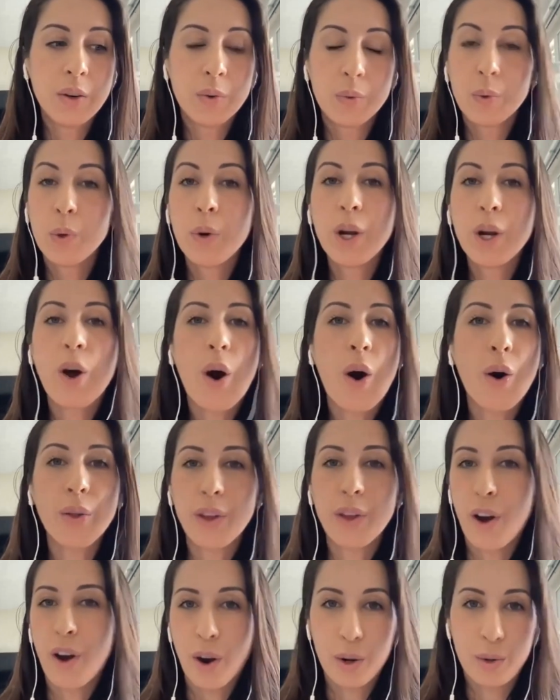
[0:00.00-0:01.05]
ruin all
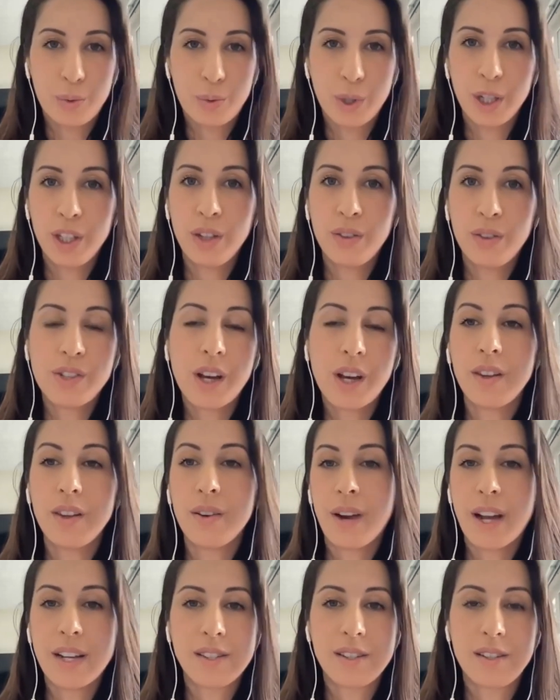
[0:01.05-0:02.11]
the hard work you've done
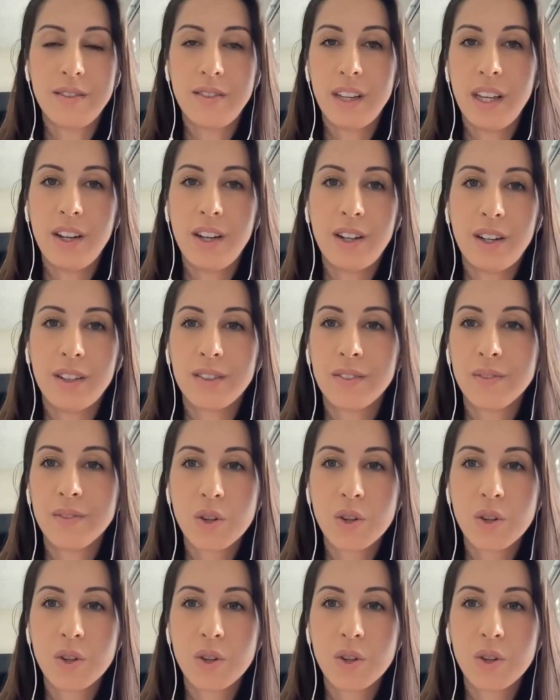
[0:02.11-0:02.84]
the rest of the year.